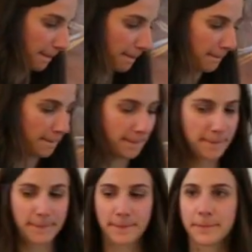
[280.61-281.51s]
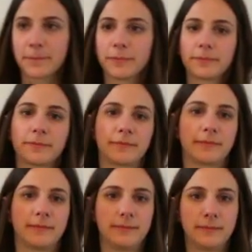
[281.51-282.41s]

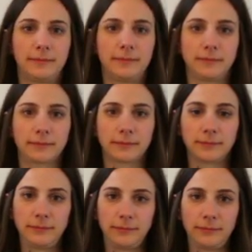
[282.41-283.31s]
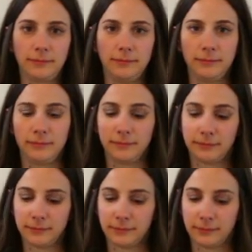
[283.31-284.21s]

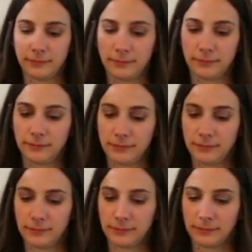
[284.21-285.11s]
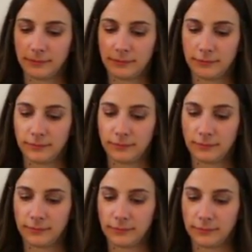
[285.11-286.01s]

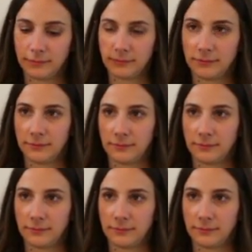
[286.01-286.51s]
[no speech]